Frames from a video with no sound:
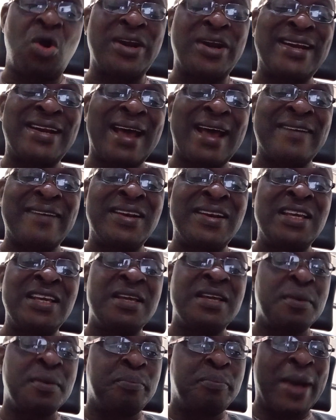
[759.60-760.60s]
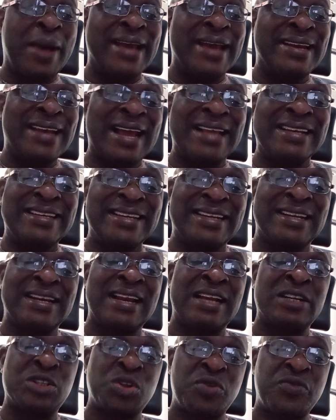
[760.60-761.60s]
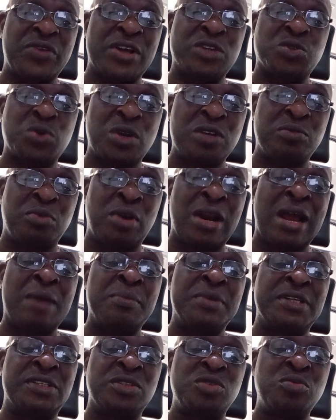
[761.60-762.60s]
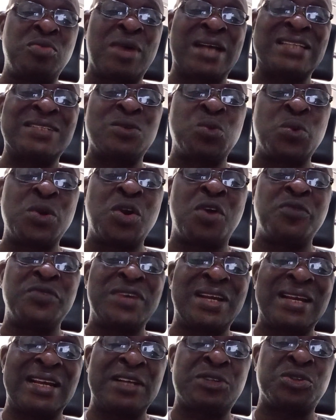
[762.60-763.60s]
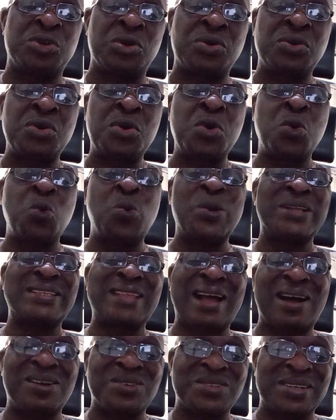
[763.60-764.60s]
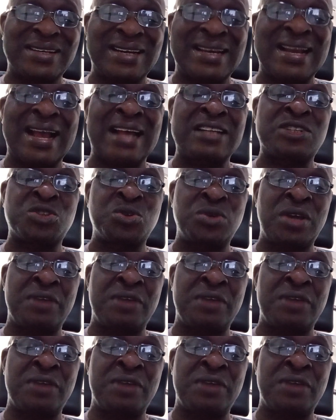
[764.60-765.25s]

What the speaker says: Ordinarily, by that declaration of Aswad Bola Tinubu as the winner of the election, without regards to